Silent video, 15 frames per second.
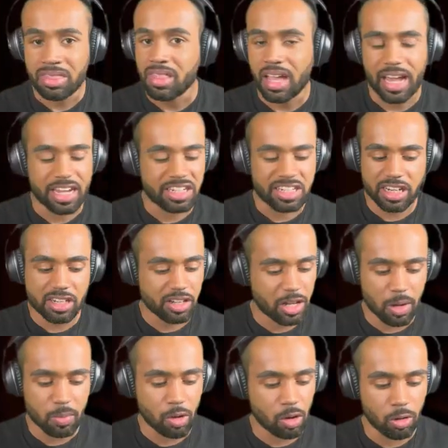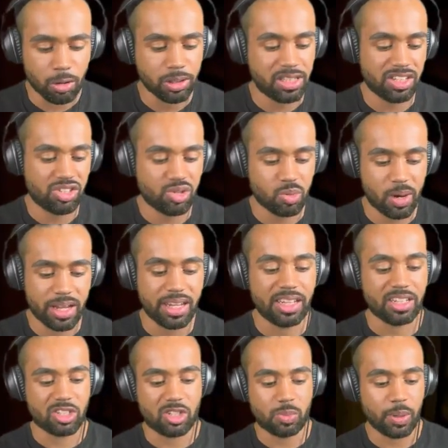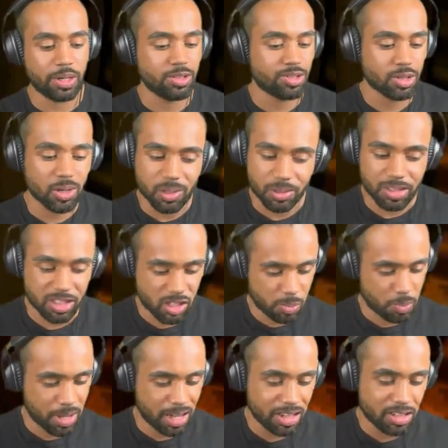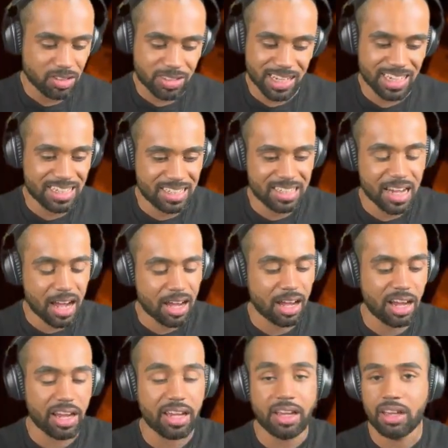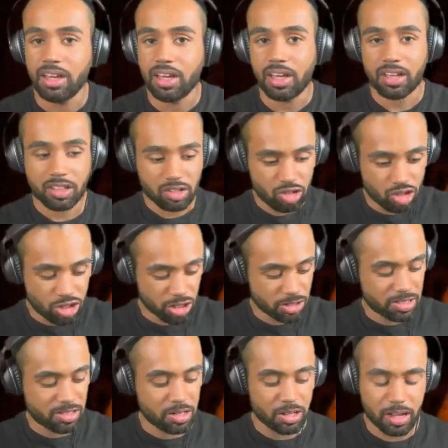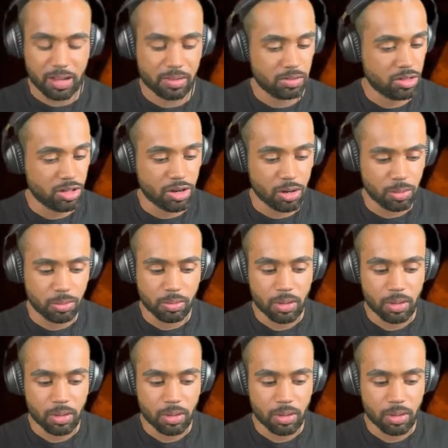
I didn't come all this way and experience all this pain to die just, you know,